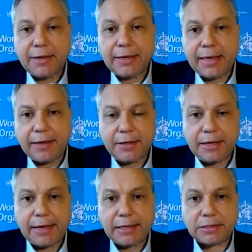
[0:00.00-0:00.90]
Canada
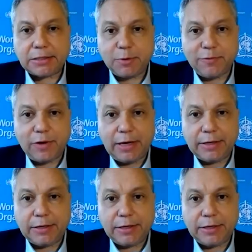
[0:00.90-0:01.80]
has
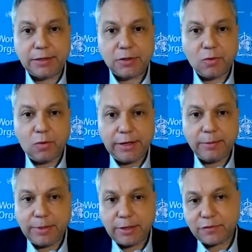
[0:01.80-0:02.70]
provided quite
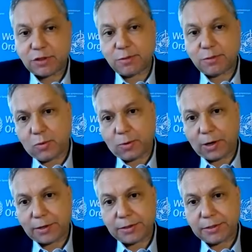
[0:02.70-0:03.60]
a bit of
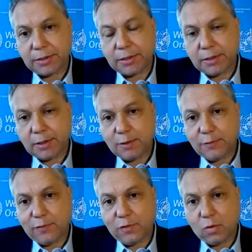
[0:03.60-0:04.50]
support
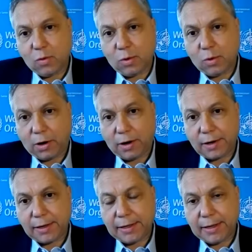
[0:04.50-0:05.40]

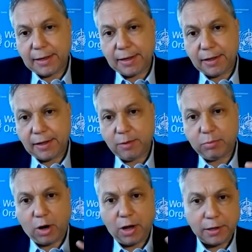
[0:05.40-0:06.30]
for the
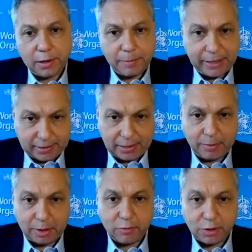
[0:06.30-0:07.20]
broader
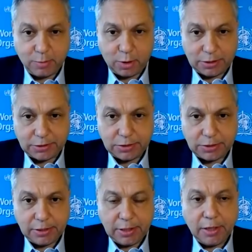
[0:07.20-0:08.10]
pandemic
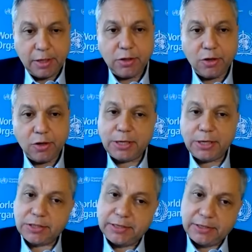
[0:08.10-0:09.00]
response,
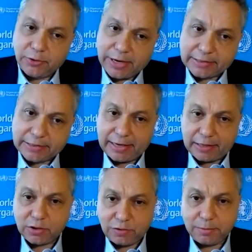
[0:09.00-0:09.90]
because the direct
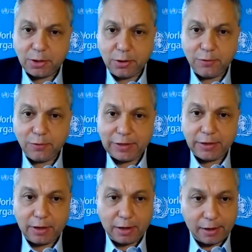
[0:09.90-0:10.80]
deaths from
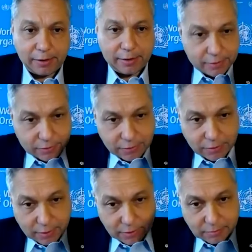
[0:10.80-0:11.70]
COVID are
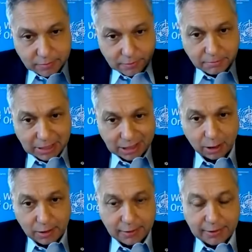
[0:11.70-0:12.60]
the
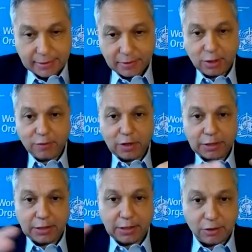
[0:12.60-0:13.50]
middle. Then you've
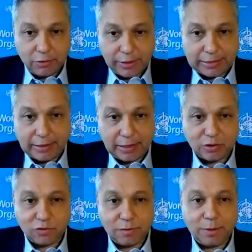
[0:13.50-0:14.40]
got the indirect
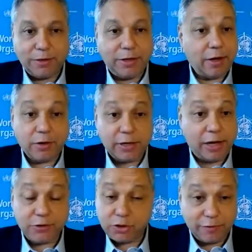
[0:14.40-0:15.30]
deaths from all the other
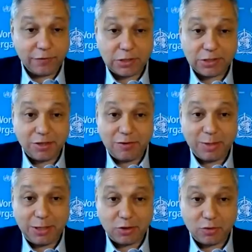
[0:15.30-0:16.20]
health services that have
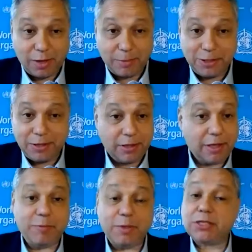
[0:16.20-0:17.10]
been disrupted, and
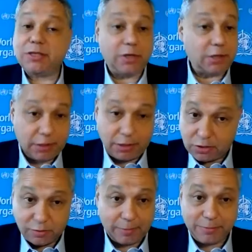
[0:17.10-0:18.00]
they've been severely
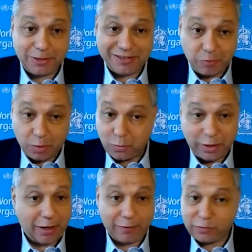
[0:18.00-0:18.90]
disrupted, and we're
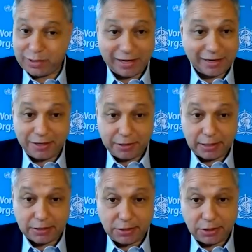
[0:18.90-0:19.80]
way off track on the
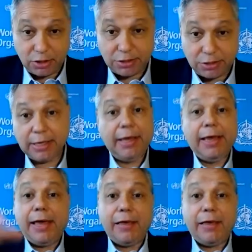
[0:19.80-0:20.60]
SDGs.